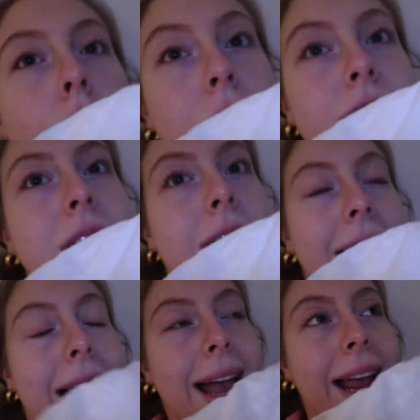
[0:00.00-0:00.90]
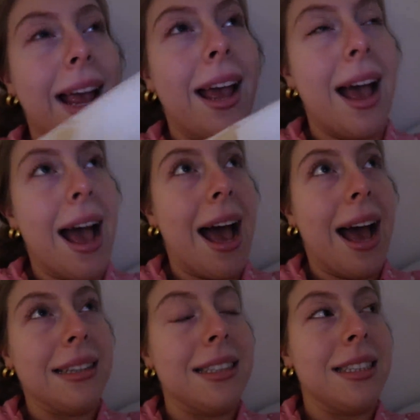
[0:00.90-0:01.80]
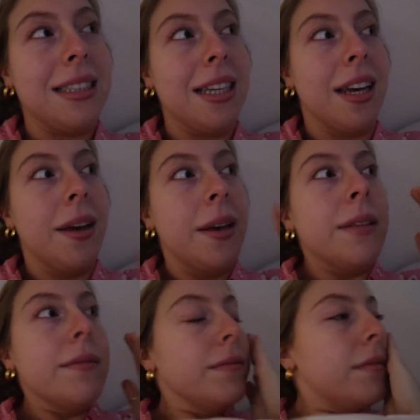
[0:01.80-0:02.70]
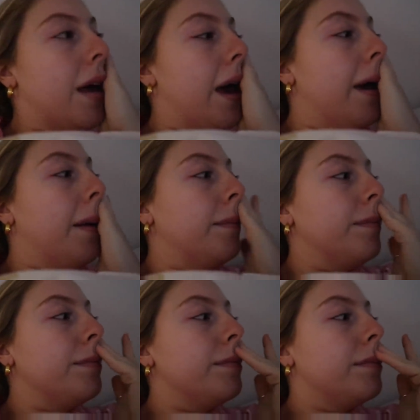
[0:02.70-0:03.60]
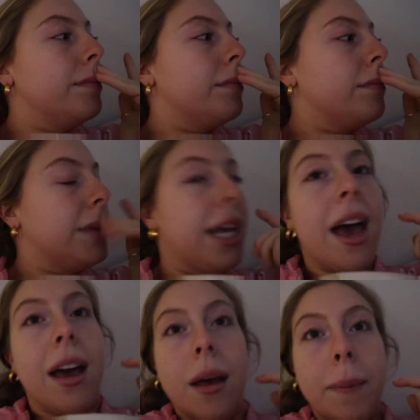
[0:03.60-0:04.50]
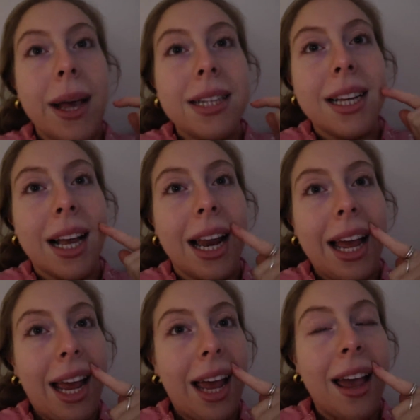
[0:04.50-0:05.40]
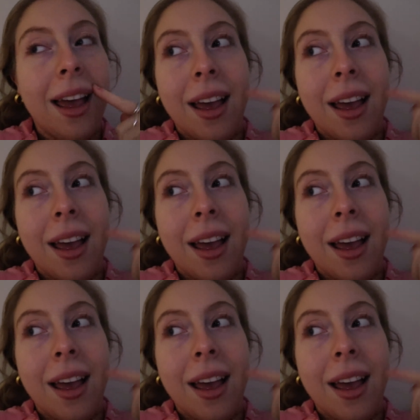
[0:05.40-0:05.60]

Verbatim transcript: of today, and um yeah, basically